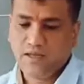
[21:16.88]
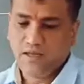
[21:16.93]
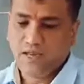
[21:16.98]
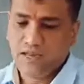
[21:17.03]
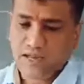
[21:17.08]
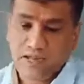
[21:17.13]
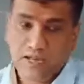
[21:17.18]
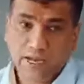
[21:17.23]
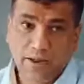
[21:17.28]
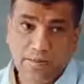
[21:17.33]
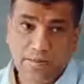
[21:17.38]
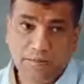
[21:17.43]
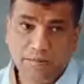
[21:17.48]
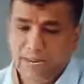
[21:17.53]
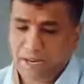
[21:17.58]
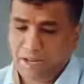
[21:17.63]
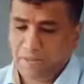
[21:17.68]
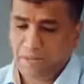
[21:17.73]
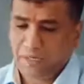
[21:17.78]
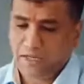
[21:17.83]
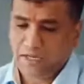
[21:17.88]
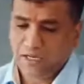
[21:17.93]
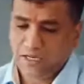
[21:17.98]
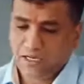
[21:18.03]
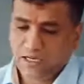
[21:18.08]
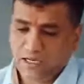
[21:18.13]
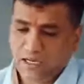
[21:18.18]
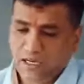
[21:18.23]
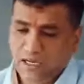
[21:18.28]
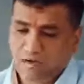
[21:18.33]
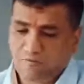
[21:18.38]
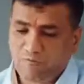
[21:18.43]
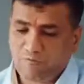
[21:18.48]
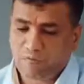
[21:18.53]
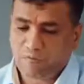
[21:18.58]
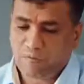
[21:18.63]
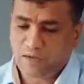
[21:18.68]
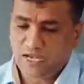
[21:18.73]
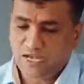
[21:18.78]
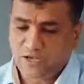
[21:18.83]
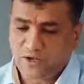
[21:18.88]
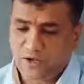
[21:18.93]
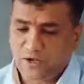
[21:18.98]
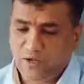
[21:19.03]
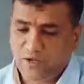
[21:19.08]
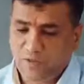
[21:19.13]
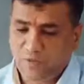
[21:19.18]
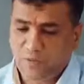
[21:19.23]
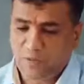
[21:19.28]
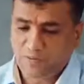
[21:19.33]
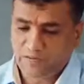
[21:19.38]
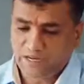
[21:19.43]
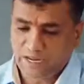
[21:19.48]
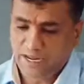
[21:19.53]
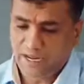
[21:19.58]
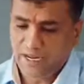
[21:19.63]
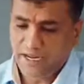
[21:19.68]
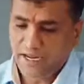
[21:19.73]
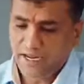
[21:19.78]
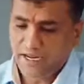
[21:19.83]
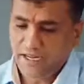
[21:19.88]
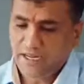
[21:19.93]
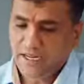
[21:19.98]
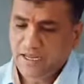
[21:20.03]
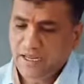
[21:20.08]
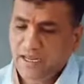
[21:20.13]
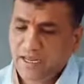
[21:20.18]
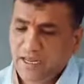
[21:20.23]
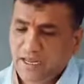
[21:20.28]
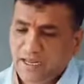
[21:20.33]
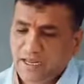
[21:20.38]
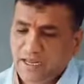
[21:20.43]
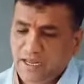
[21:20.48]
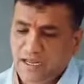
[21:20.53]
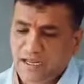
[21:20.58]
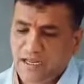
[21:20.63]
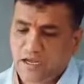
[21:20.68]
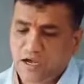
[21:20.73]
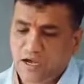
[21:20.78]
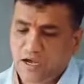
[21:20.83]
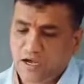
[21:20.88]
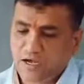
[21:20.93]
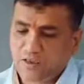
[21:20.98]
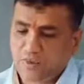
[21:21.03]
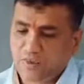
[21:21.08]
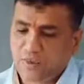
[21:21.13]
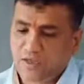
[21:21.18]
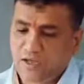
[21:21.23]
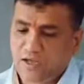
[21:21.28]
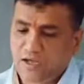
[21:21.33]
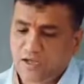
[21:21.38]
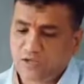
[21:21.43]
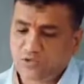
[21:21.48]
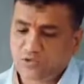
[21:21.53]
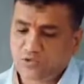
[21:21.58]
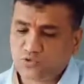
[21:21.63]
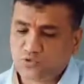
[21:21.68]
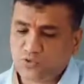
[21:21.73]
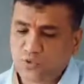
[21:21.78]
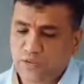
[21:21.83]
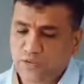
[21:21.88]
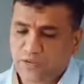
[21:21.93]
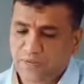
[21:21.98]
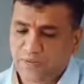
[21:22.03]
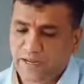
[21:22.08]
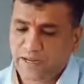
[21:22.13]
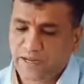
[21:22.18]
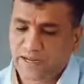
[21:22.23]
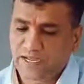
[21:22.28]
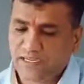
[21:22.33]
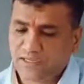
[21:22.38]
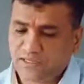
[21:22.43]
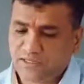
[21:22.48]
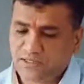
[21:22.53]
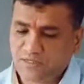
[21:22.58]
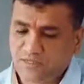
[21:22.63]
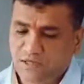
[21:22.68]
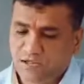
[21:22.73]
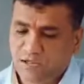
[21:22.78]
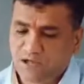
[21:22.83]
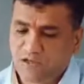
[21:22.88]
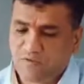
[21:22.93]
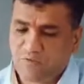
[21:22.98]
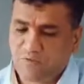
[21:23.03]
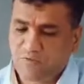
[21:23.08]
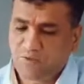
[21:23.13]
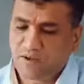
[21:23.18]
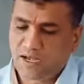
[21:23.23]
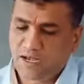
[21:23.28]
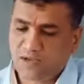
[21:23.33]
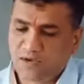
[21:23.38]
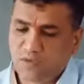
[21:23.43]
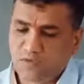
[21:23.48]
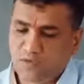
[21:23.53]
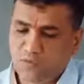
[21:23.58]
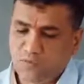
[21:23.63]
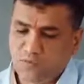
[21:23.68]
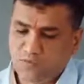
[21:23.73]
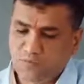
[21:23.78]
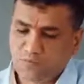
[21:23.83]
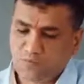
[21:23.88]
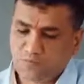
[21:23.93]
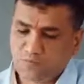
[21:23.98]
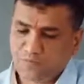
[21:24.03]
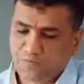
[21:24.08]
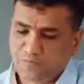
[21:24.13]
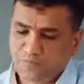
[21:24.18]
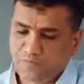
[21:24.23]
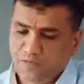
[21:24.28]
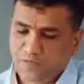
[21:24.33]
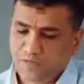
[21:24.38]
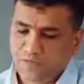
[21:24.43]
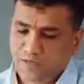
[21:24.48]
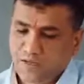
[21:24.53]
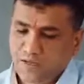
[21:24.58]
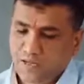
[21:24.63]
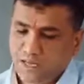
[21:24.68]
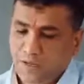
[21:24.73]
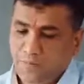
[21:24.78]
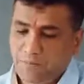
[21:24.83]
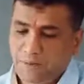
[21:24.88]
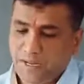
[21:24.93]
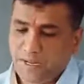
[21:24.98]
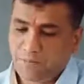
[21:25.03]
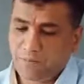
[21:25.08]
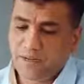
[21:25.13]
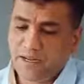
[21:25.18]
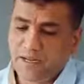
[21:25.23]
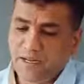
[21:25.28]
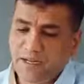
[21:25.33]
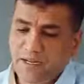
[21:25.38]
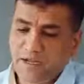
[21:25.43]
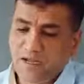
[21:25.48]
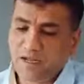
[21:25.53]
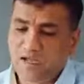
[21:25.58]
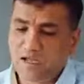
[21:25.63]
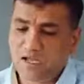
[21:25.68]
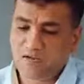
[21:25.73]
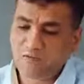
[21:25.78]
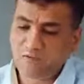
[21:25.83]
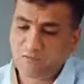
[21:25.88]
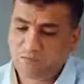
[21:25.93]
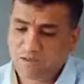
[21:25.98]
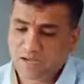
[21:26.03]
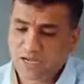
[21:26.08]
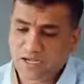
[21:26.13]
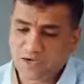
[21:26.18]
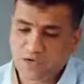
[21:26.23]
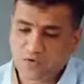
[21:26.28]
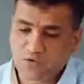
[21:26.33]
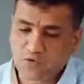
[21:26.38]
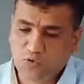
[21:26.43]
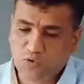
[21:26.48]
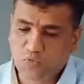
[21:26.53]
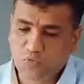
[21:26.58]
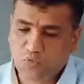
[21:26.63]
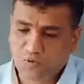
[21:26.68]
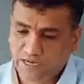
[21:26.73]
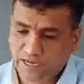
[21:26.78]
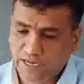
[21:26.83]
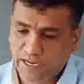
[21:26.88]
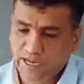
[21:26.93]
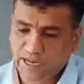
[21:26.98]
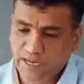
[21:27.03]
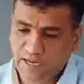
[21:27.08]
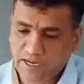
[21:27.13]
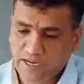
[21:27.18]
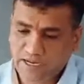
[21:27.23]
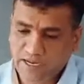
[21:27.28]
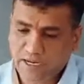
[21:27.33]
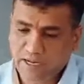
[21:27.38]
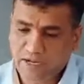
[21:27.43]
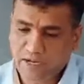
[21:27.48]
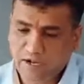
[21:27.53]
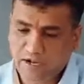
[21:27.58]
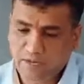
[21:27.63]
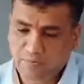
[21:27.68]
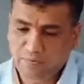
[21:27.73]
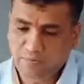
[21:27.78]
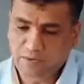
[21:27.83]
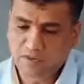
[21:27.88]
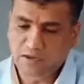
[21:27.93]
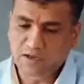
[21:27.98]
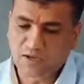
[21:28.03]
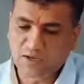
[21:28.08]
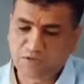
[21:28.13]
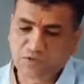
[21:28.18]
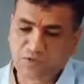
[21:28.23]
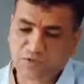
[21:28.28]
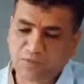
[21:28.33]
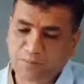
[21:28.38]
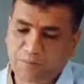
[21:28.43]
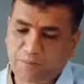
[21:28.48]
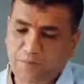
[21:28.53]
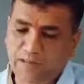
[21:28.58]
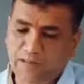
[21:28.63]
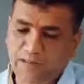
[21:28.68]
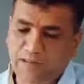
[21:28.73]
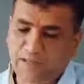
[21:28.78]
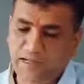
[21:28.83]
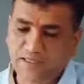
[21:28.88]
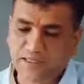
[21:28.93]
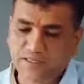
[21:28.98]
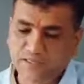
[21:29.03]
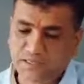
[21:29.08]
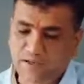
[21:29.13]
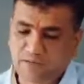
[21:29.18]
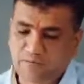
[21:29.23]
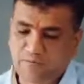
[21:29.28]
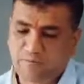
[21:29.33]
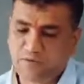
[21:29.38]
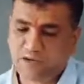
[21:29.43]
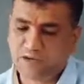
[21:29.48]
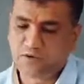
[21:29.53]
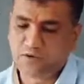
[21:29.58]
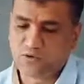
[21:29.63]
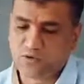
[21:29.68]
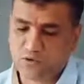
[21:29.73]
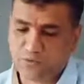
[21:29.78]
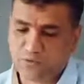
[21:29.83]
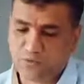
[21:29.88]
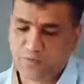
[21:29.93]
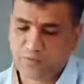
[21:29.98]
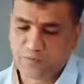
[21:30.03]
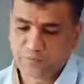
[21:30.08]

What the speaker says: A baby of blood group A cannot belongs to the parents of blood group. A baby of blood group A cannot belongs to the parents of blood group.